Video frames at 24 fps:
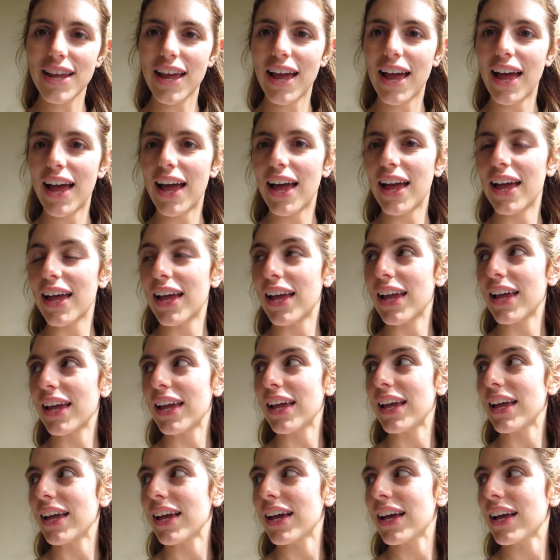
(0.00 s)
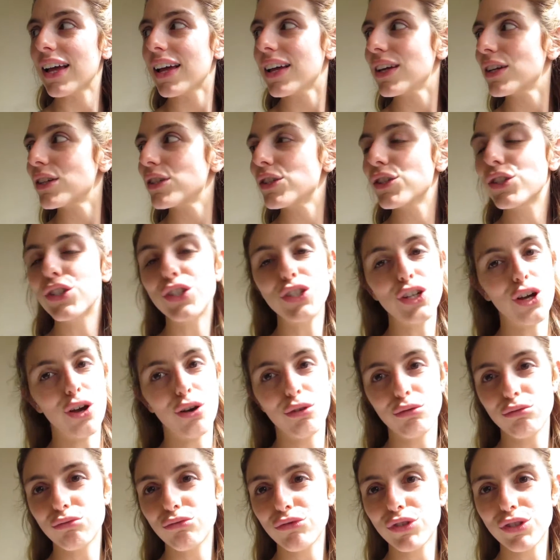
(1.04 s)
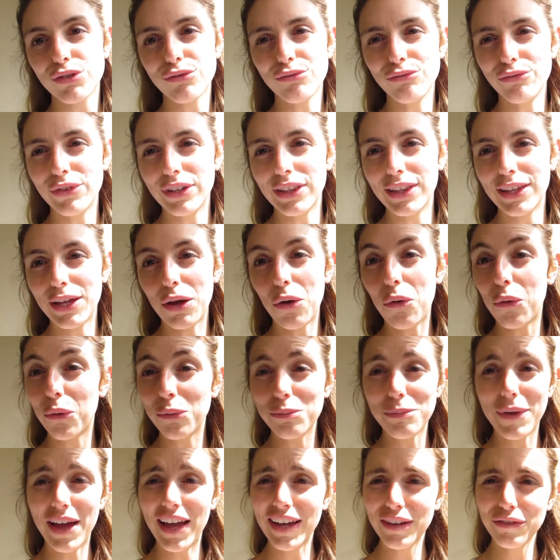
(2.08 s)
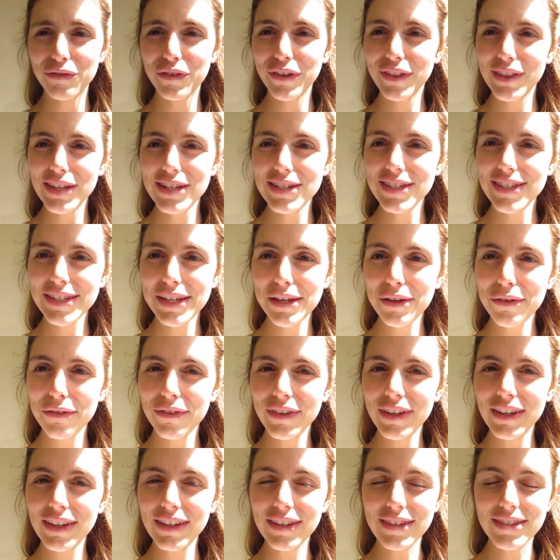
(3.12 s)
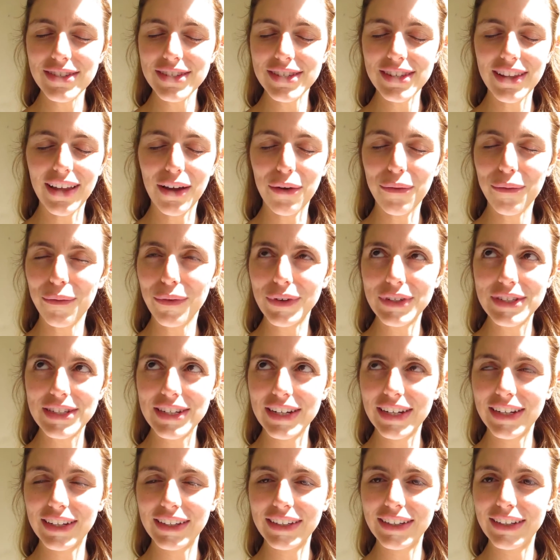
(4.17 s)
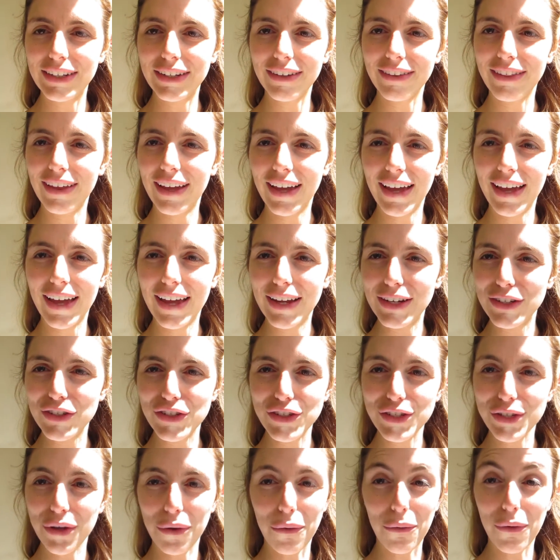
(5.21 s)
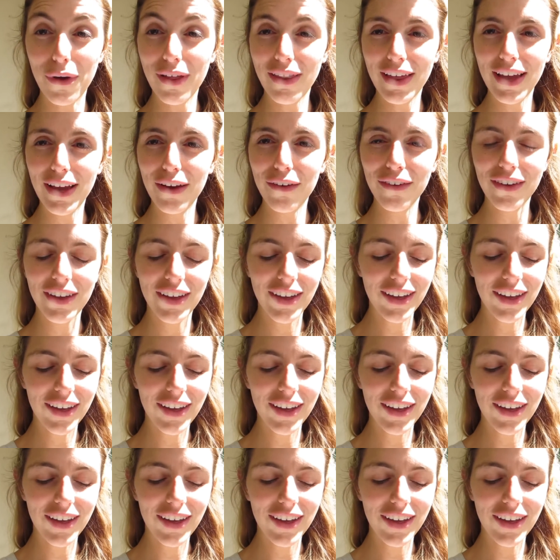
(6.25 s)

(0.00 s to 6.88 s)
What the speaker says: I don't really hold back for Thanksgiving. It's that one day a year that I just go all out.